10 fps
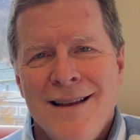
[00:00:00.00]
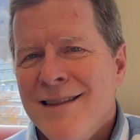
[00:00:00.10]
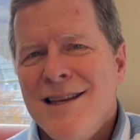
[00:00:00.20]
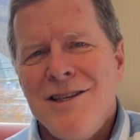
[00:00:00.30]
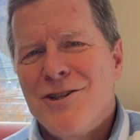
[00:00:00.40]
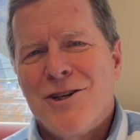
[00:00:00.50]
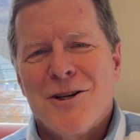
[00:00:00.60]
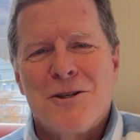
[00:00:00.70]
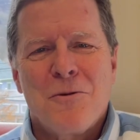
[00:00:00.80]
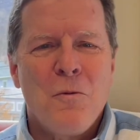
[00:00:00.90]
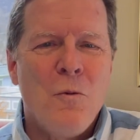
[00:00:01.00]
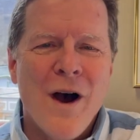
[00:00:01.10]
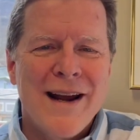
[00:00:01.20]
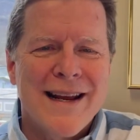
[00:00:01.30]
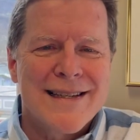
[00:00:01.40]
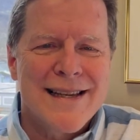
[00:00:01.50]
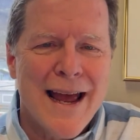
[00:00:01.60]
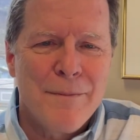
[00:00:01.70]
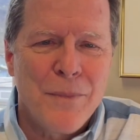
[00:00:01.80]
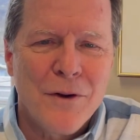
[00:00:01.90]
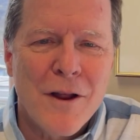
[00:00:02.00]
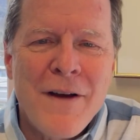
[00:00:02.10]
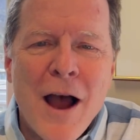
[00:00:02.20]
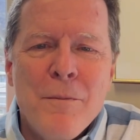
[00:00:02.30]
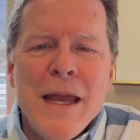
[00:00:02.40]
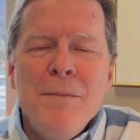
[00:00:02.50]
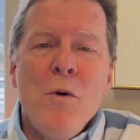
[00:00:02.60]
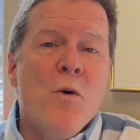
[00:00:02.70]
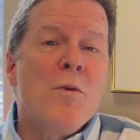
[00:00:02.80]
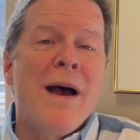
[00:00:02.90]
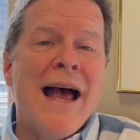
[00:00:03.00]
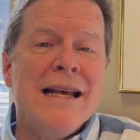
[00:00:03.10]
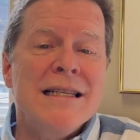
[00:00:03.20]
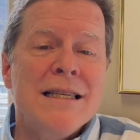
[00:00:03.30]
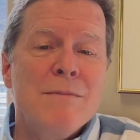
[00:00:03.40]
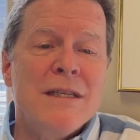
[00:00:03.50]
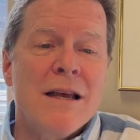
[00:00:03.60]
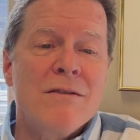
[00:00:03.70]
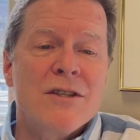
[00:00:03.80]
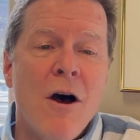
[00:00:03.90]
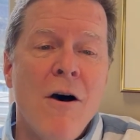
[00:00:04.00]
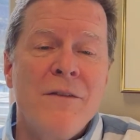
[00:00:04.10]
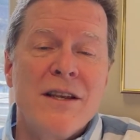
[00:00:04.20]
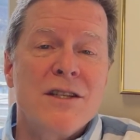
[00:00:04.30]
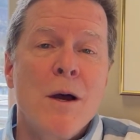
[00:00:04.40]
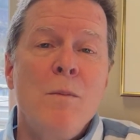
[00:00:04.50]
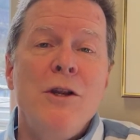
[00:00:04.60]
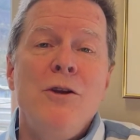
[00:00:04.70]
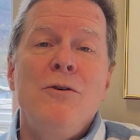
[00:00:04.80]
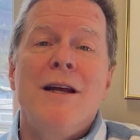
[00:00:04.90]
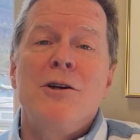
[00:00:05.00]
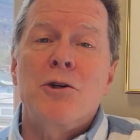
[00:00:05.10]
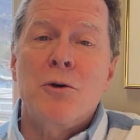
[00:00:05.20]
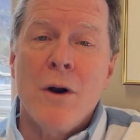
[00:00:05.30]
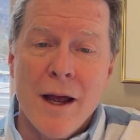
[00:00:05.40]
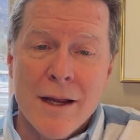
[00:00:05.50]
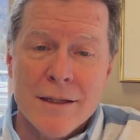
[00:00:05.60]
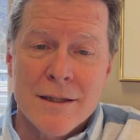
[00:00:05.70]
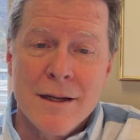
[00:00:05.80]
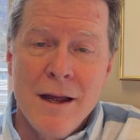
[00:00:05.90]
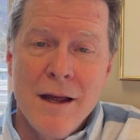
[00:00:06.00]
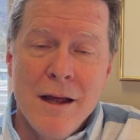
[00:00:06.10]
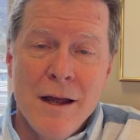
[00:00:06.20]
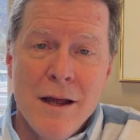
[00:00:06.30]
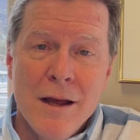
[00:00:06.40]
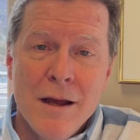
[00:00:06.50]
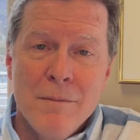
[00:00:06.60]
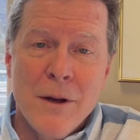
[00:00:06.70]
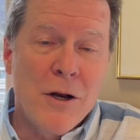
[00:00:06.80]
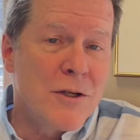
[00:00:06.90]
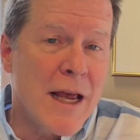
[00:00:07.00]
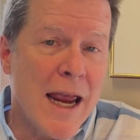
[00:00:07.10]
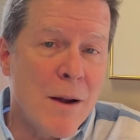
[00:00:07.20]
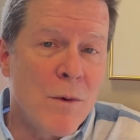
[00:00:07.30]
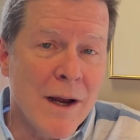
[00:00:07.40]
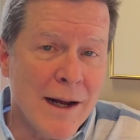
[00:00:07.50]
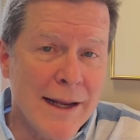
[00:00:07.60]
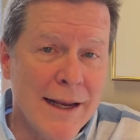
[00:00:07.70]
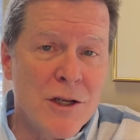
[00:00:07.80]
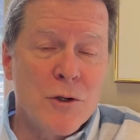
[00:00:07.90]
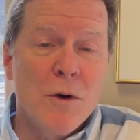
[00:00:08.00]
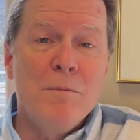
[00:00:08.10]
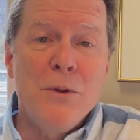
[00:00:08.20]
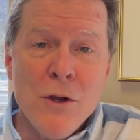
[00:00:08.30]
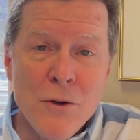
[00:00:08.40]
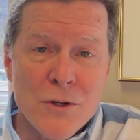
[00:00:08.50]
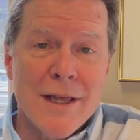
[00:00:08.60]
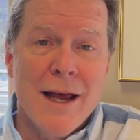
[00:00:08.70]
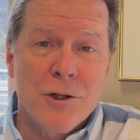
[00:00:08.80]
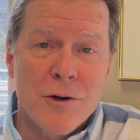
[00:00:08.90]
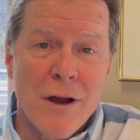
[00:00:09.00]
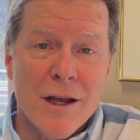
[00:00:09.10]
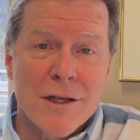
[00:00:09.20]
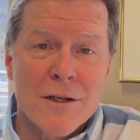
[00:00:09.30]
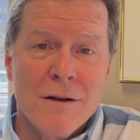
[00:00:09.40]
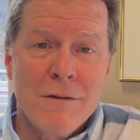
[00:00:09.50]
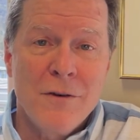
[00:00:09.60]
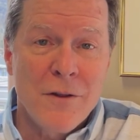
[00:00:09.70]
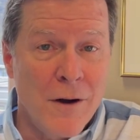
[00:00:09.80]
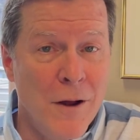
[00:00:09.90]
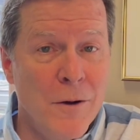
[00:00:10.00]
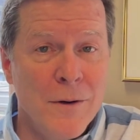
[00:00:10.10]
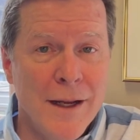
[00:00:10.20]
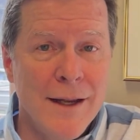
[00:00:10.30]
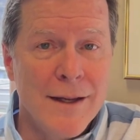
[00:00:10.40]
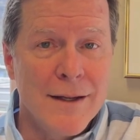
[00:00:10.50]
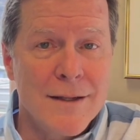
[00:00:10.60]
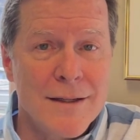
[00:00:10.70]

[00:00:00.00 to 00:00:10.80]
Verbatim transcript: This is just one example of how people will pass themselves off as someone you can trust, but whose aim really is to abuse that trust for their own ends.